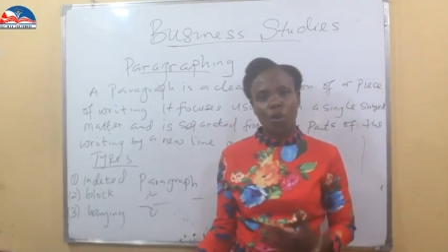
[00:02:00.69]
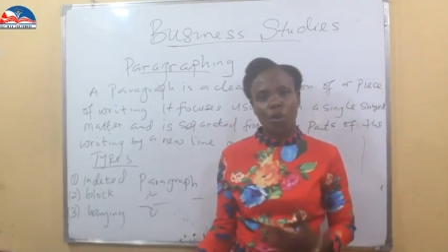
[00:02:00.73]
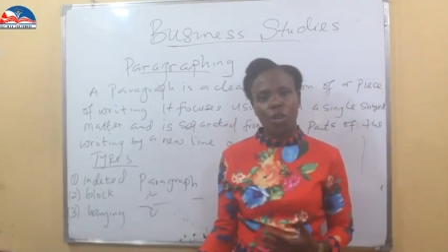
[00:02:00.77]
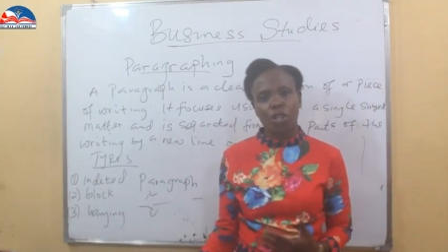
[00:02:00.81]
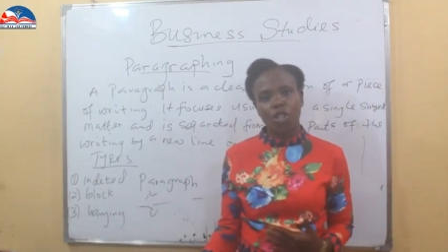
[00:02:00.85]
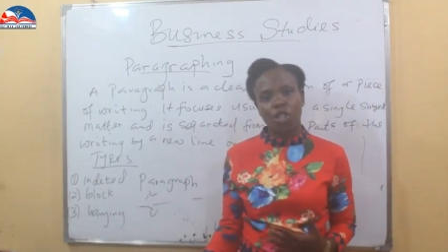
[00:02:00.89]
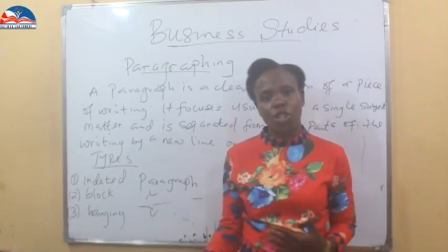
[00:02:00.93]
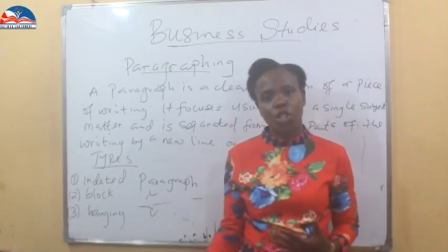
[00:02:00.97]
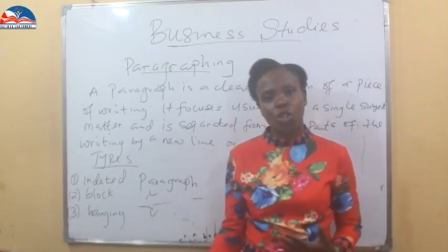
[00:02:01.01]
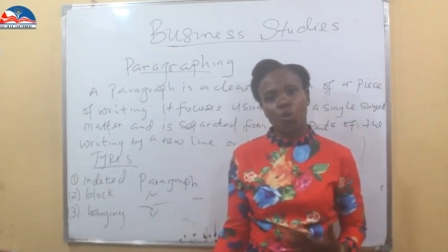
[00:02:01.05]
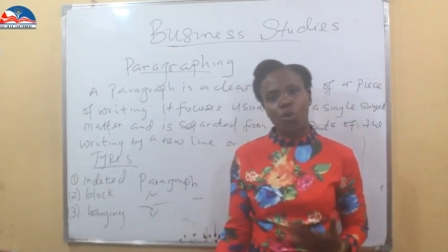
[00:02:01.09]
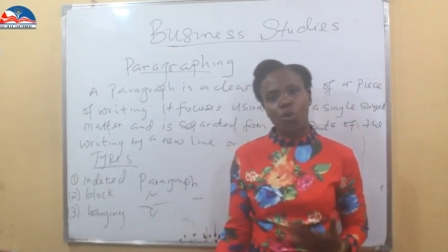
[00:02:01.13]

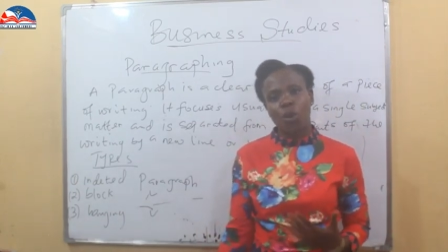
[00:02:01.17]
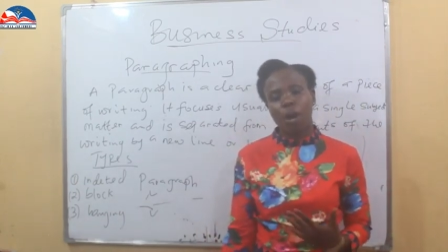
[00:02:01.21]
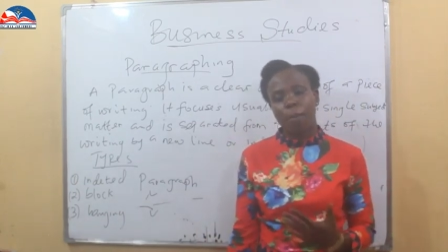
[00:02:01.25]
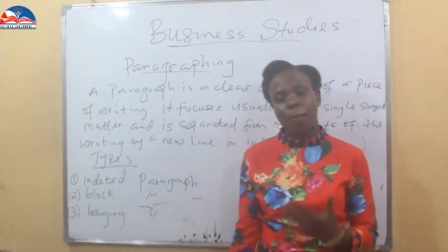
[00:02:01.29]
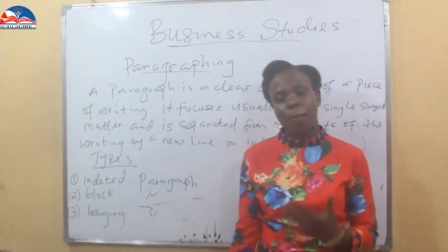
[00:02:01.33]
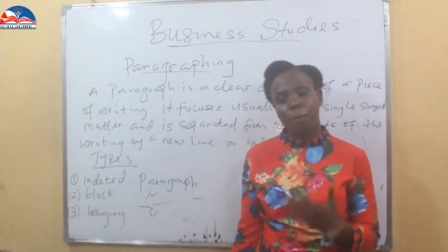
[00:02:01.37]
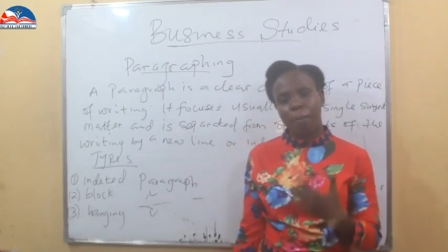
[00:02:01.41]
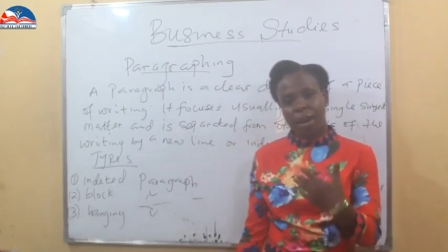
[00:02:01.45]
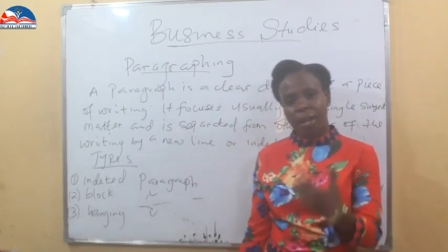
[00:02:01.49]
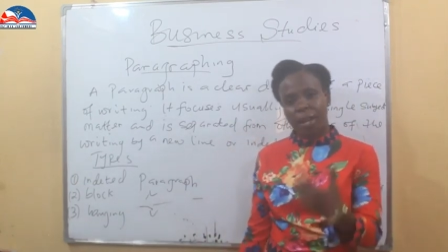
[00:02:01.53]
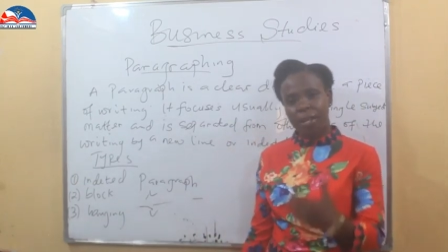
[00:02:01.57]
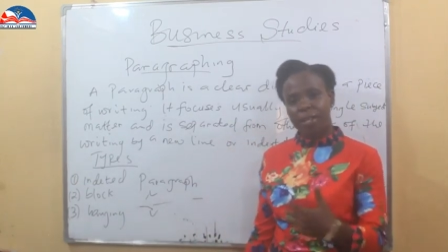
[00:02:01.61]
what you are
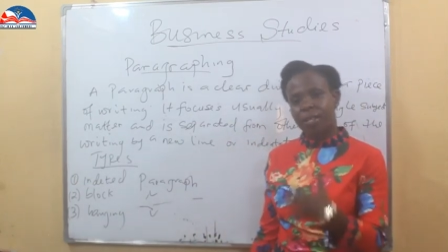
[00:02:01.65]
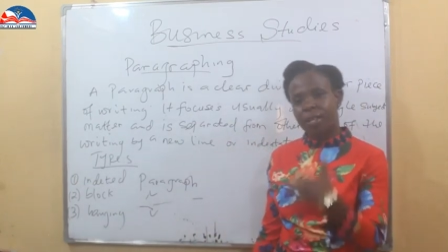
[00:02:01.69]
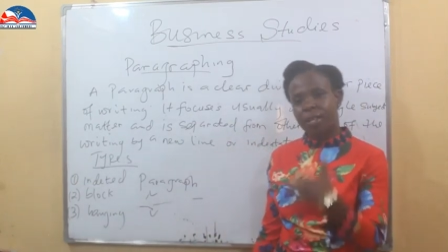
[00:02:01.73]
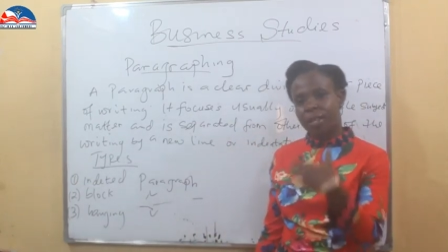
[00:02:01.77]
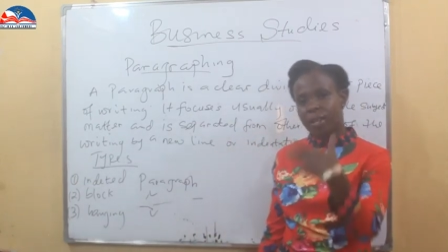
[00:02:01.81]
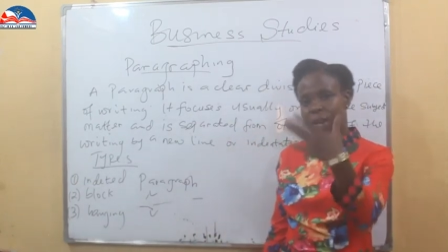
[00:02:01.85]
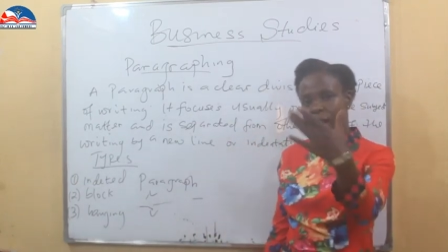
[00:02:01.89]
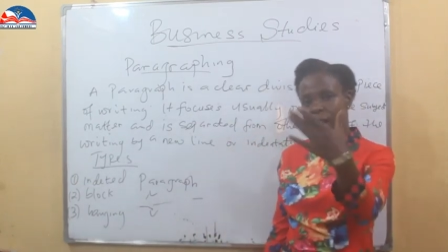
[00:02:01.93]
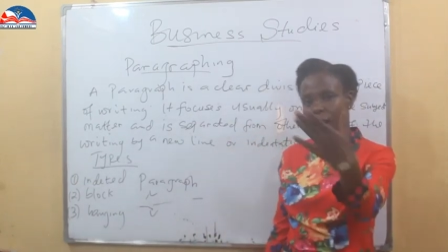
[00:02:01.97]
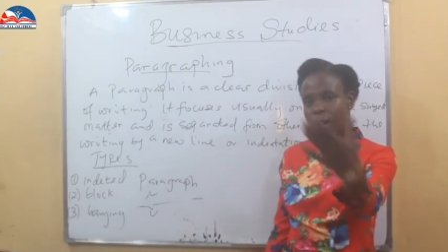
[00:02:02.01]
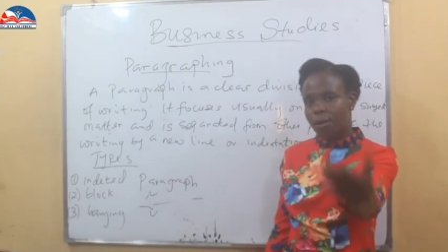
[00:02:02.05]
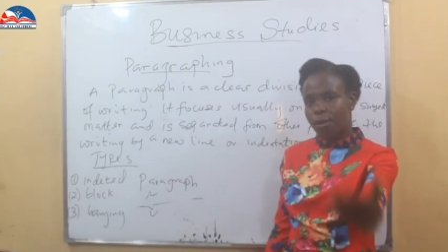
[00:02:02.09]

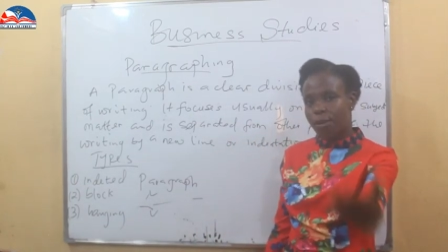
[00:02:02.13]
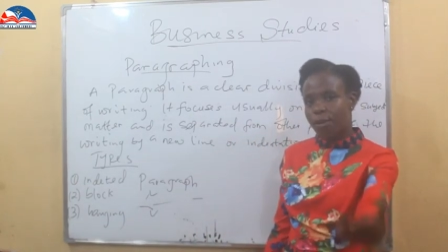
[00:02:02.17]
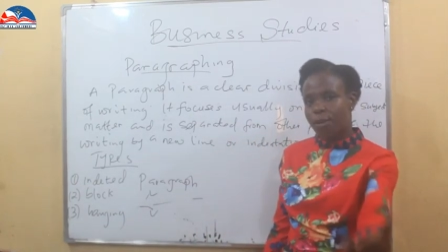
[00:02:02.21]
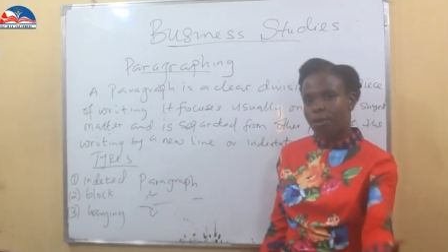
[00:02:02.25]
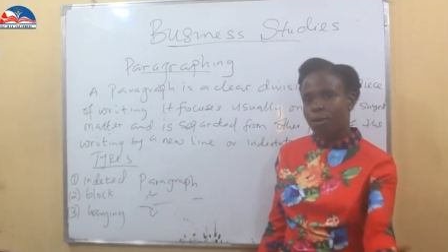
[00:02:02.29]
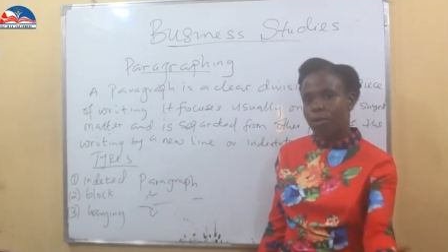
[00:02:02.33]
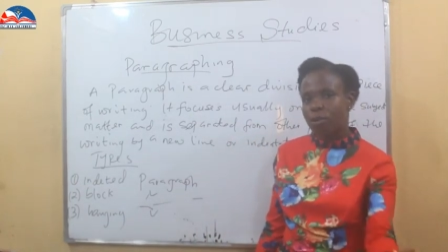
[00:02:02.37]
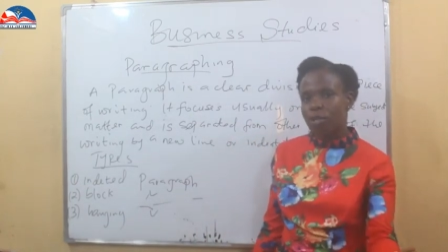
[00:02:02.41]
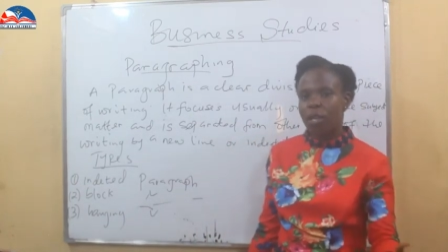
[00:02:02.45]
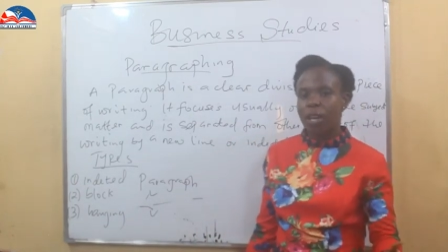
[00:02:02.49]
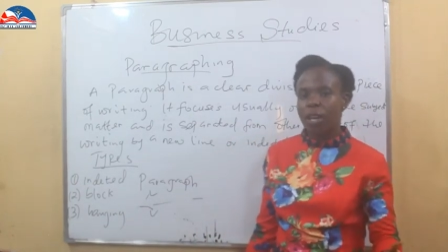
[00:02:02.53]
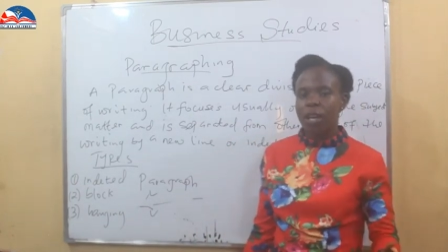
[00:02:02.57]
passing
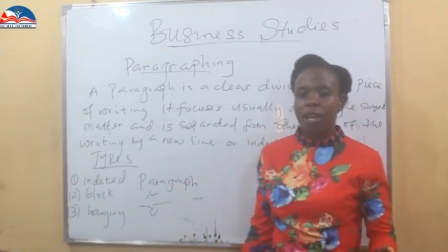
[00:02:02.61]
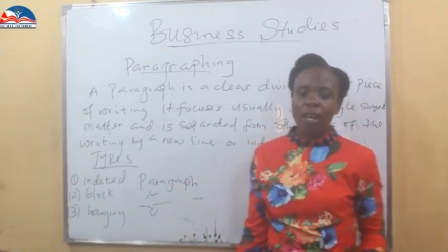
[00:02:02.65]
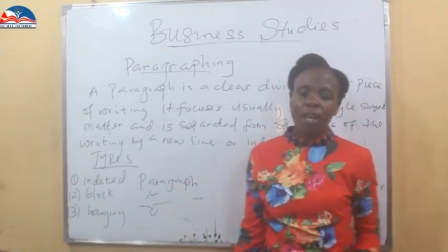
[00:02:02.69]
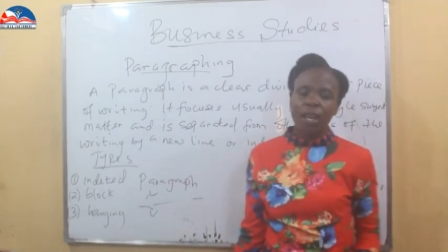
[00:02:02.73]
across.